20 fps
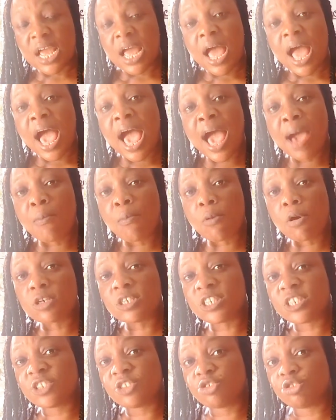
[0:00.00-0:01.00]
How
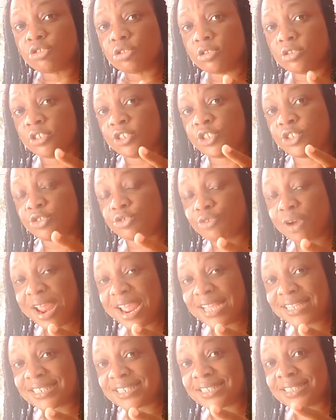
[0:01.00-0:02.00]
much
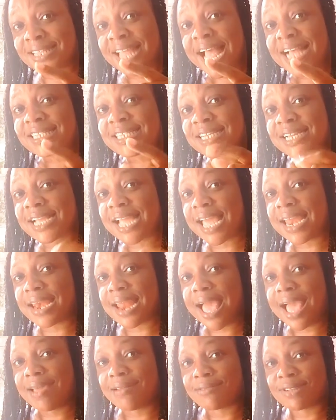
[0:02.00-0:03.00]
stress that thing
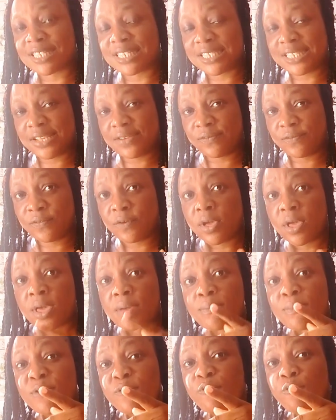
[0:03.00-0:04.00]
can receive
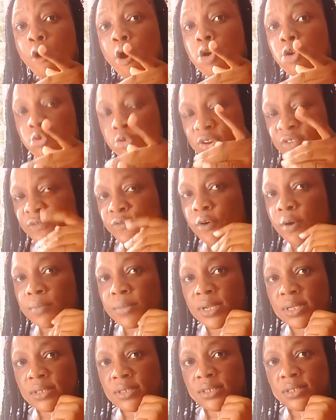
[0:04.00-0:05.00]
before you
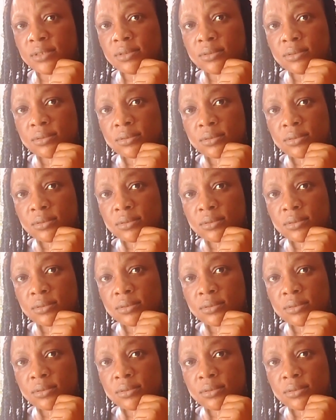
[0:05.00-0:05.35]
deform it.